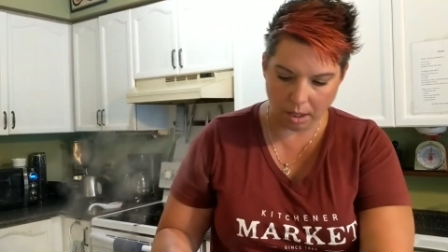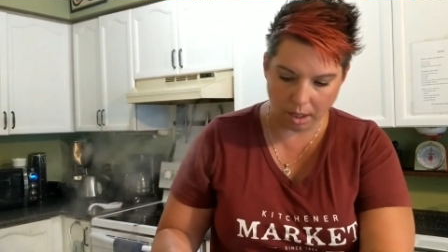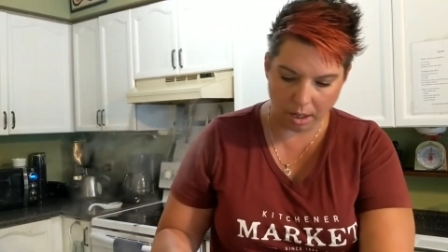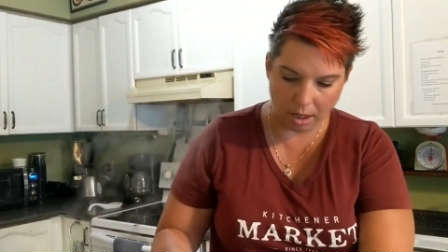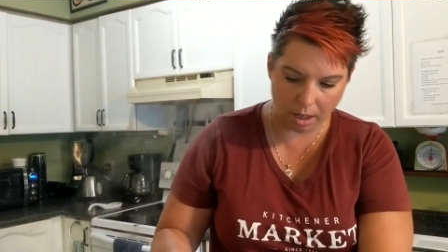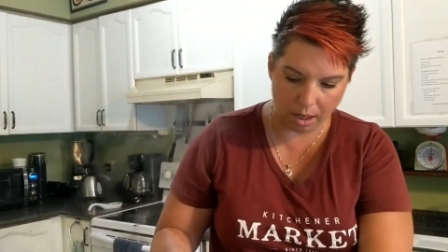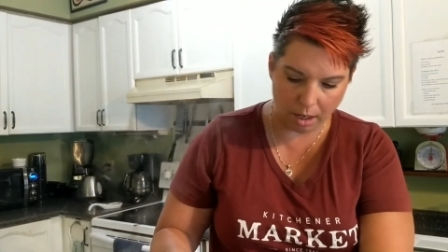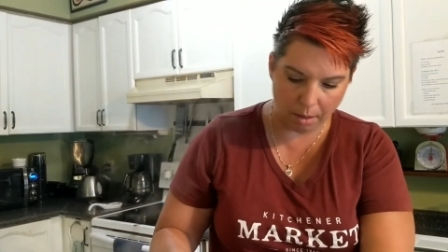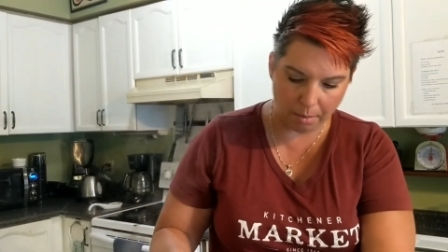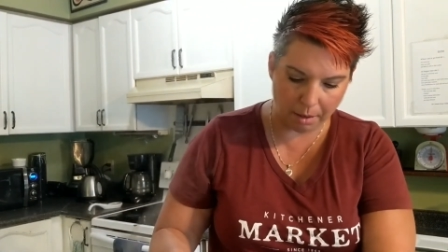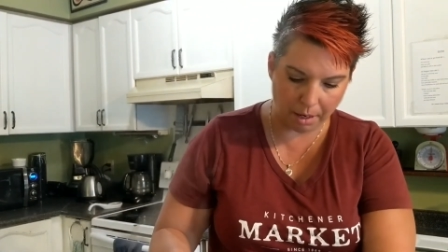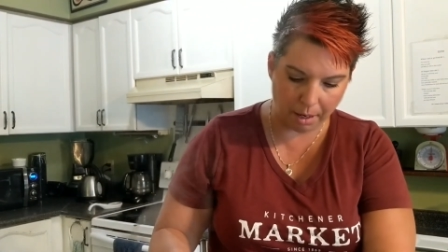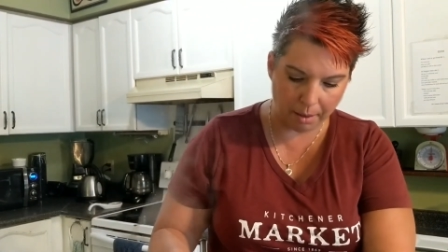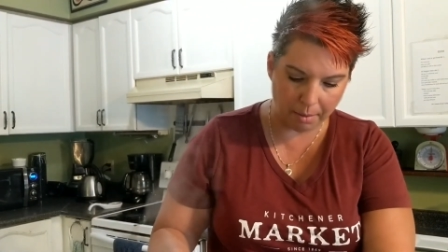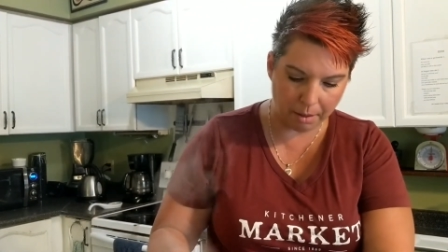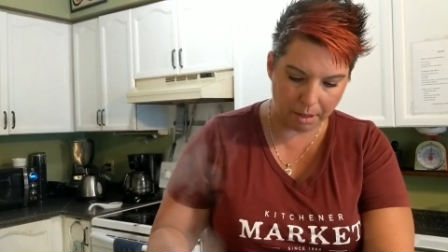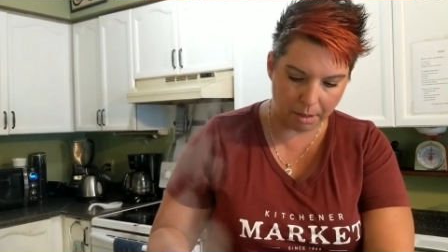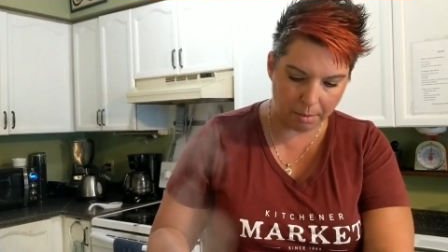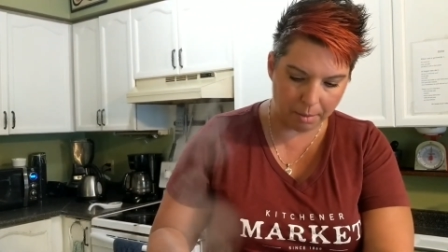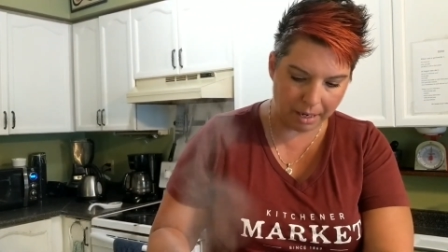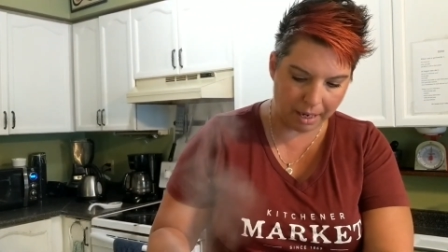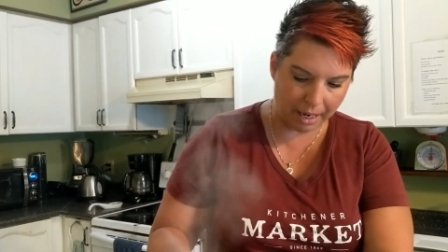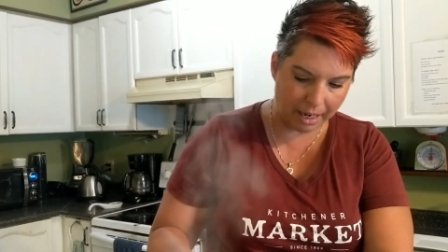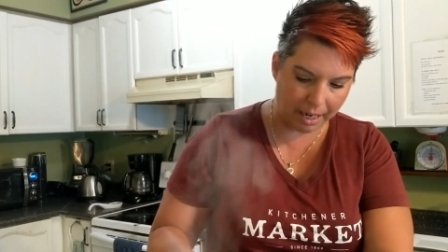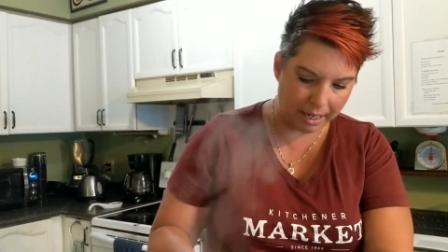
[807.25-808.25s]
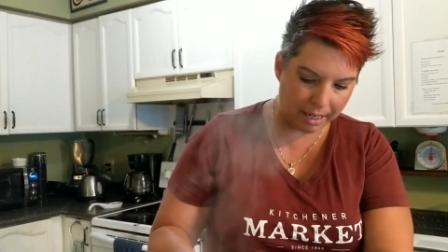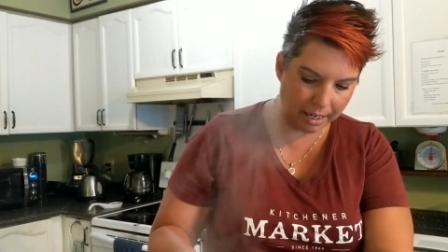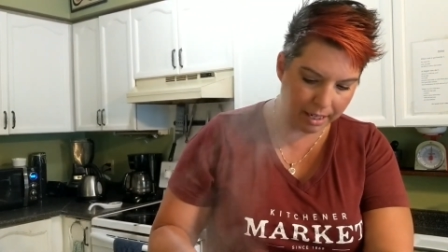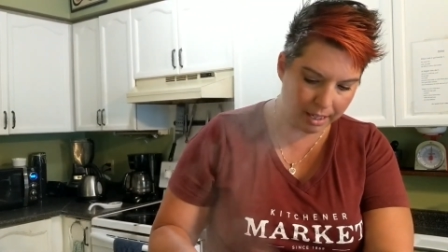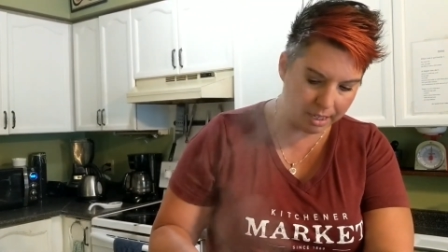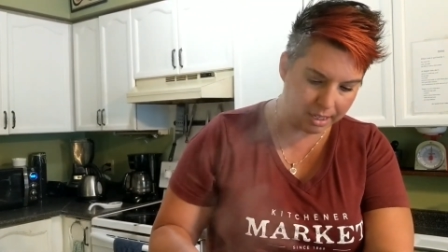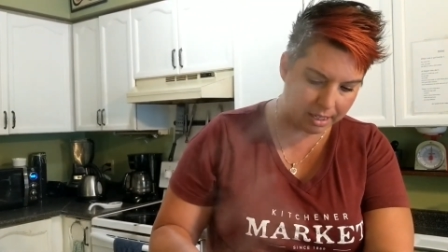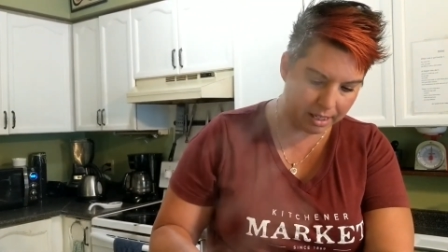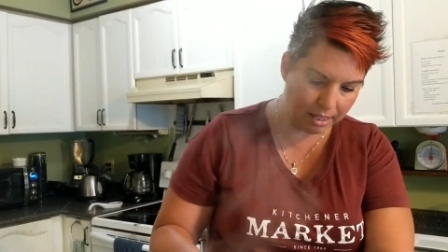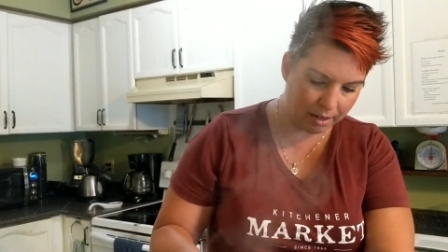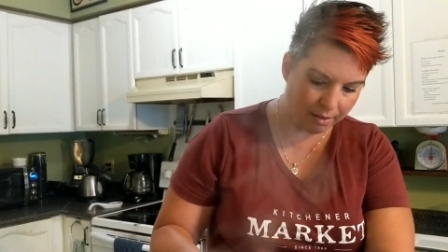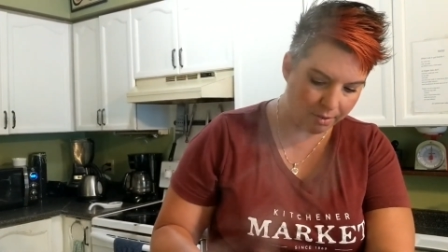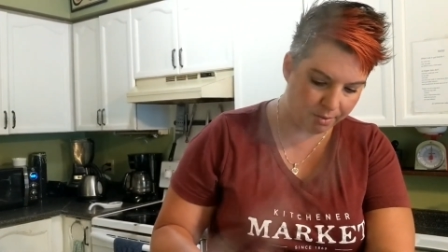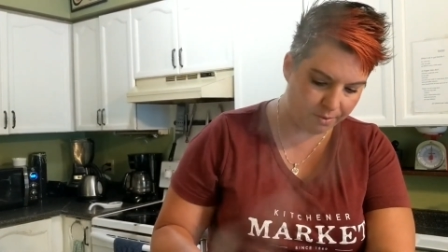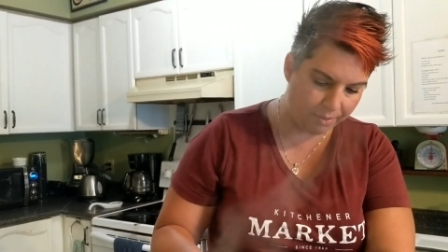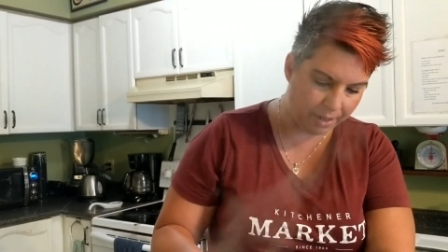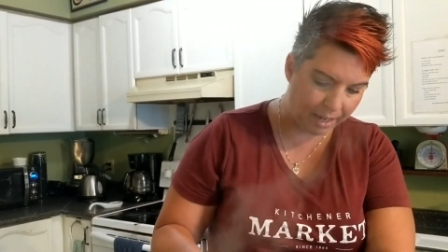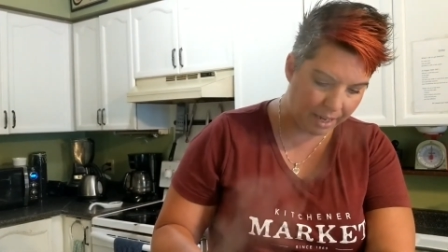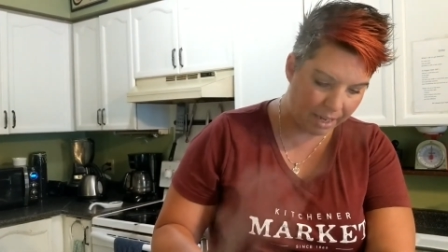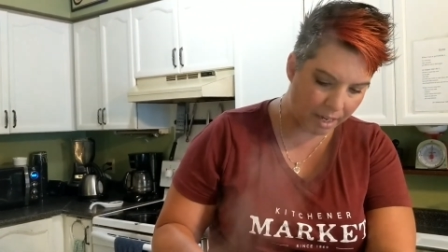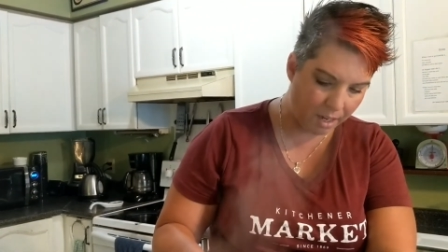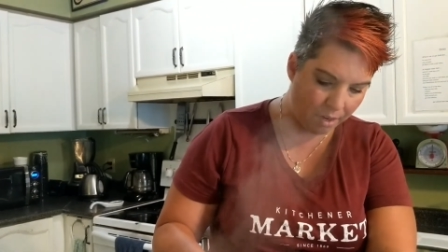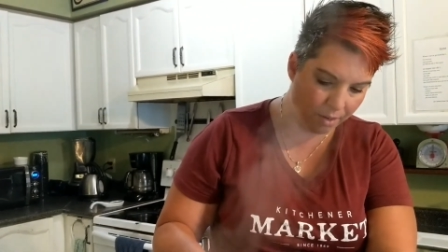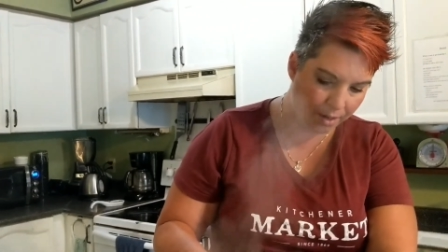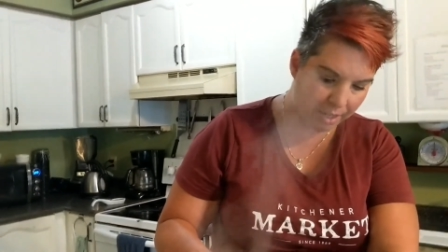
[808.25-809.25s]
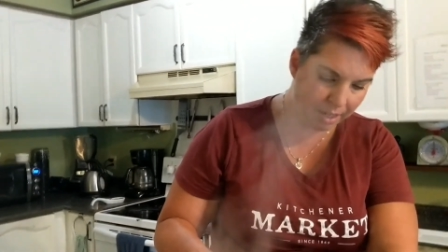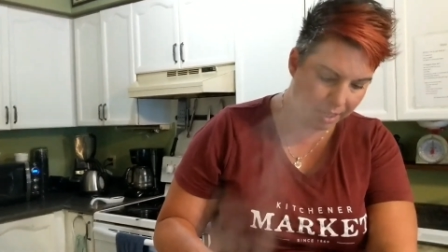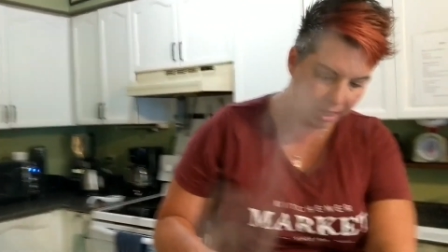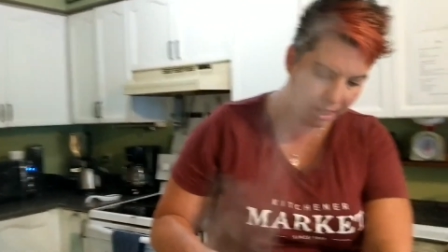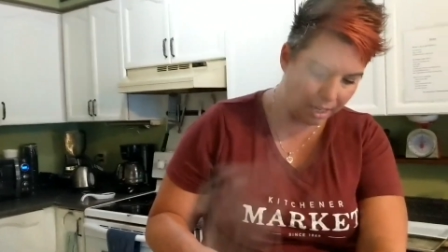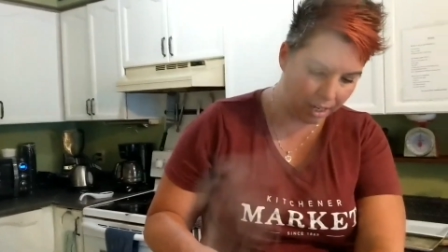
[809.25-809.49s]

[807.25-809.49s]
Um, I'm going to be adding this in very